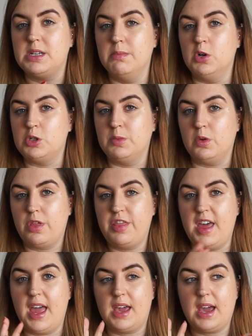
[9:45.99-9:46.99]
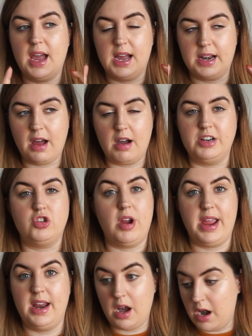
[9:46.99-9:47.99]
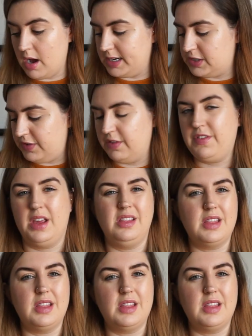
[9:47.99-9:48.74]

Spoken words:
much more thick and hydrating and nice for your feet.